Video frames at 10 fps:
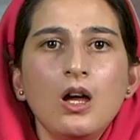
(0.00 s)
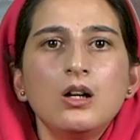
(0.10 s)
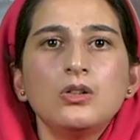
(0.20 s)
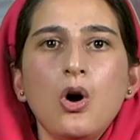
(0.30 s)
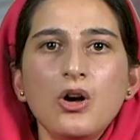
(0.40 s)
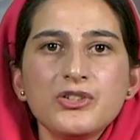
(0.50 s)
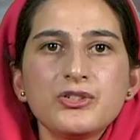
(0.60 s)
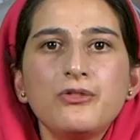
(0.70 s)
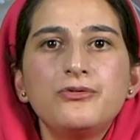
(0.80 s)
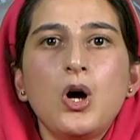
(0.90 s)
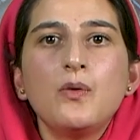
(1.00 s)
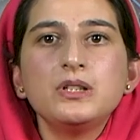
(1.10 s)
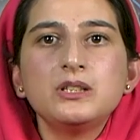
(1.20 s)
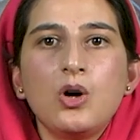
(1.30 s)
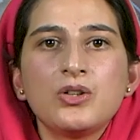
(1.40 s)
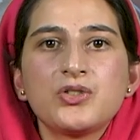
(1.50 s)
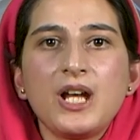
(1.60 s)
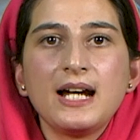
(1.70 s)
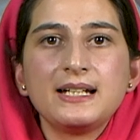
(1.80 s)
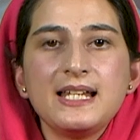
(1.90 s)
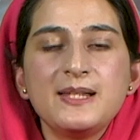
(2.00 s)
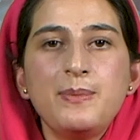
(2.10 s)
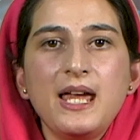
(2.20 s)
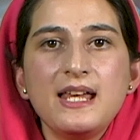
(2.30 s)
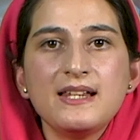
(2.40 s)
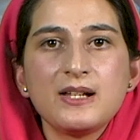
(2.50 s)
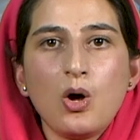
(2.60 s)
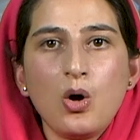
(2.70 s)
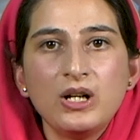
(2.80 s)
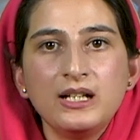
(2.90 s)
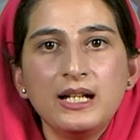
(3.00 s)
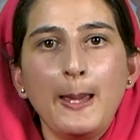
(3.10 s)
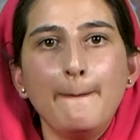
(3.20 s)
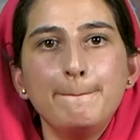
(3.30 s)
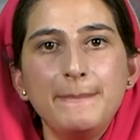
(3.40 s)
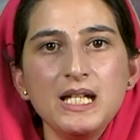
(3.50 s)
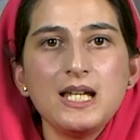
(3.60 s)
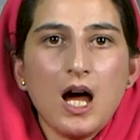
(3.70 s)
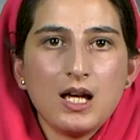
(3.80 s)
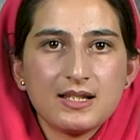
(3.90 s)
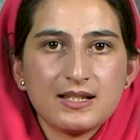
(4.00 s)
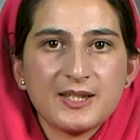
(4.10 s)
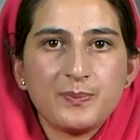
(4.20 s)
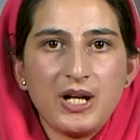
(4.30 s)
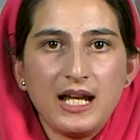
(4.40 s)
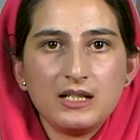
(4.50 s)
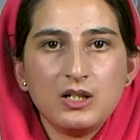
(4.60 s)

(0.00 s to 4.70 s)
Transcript: Cost of forward contract is based on bid-ask spread,